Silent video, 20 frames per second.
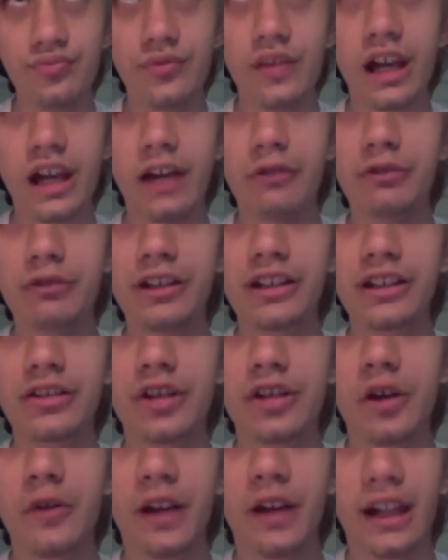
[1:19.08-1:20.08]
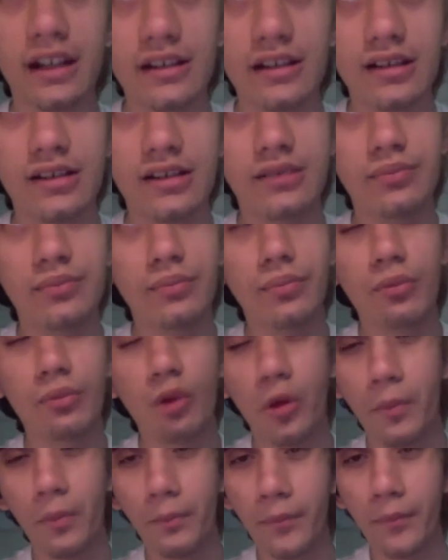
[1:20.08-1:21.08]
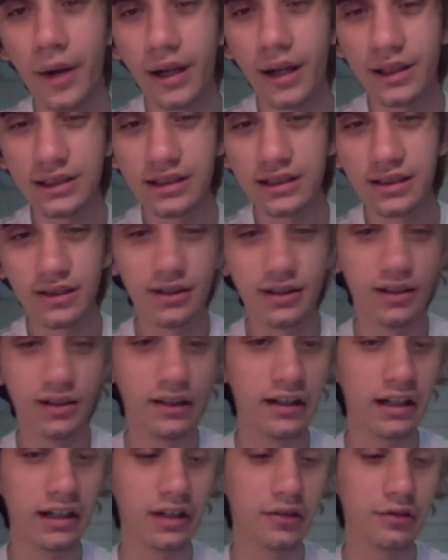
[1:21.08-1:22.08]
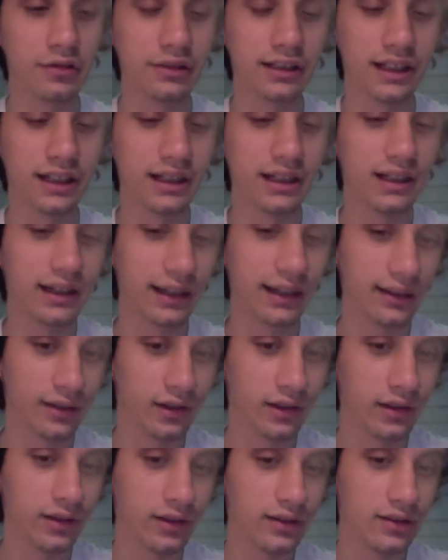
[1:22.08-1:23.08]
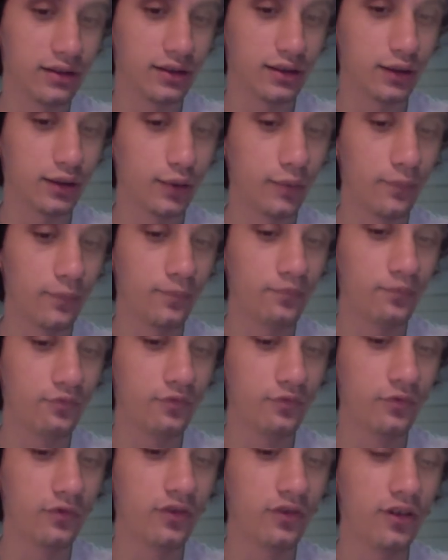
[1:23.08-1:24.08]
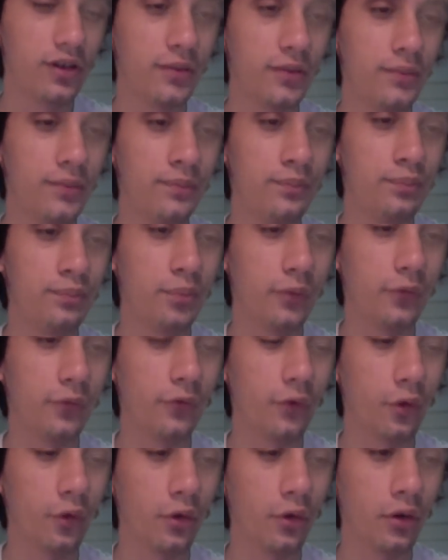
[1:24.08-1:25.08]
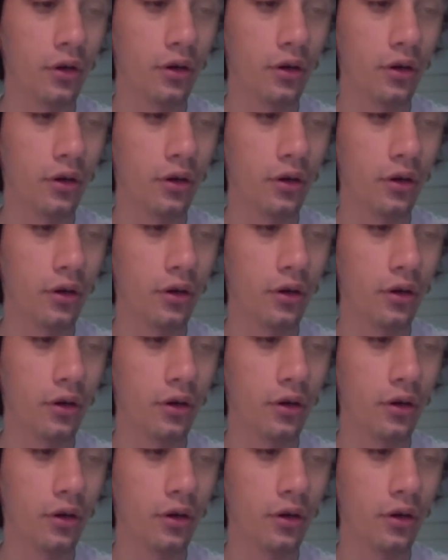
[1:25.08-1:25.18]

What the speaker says: know any or much concrete ideologies from before